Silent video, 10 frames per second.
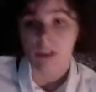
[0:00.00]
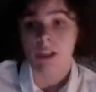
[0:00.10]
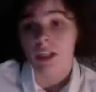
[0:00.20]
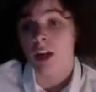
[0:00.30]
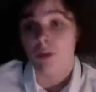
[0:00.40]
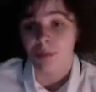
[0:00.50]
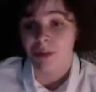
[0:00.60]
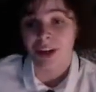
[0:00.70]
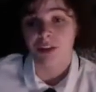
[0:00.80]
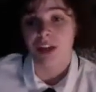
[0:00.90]
Enough
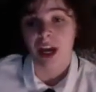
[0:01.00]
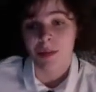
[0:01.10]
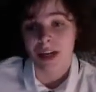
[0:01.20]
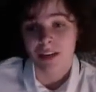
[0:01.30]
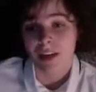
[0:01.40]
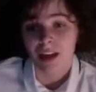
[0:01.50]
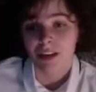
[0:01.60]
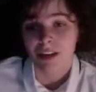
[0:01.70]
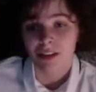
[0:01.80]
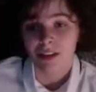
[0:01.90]
political dynamite in that.
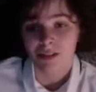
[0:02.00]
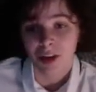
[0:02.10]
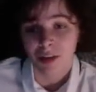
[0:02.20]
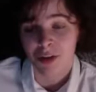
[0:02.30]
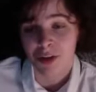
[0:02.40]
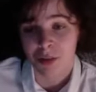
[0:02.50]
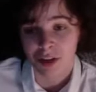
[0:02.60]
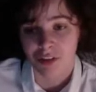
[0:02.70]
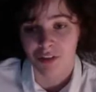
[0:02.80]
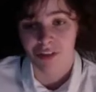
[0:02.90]
Rather too much,
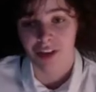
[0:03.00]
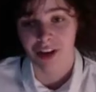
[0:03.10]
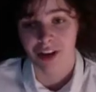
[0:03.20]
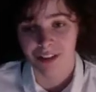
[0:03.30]
isn't there?